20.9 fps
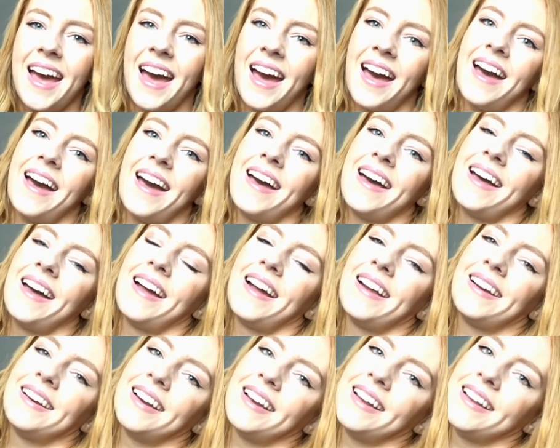
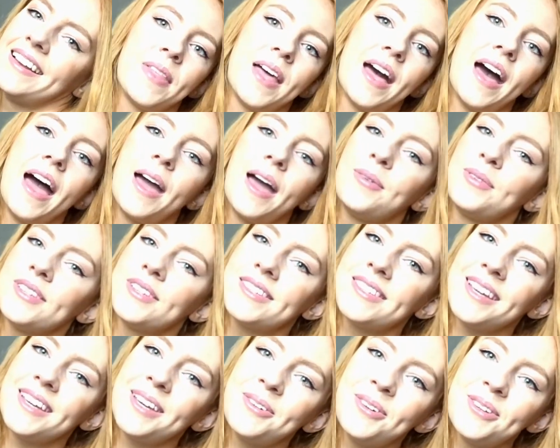I will
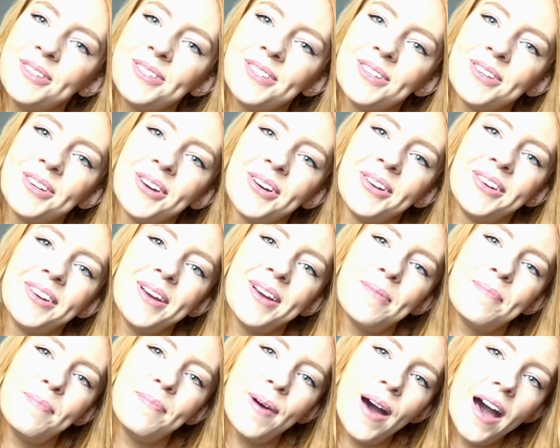see you all soon.
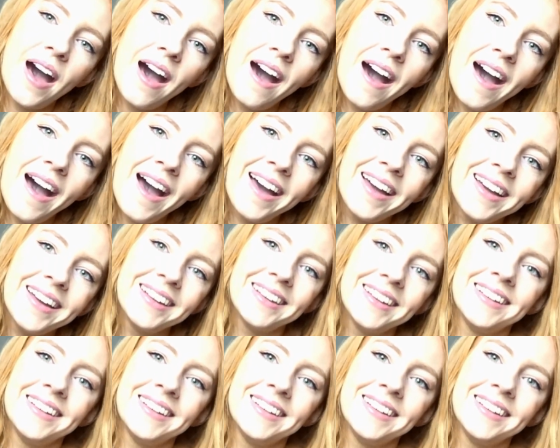Bye!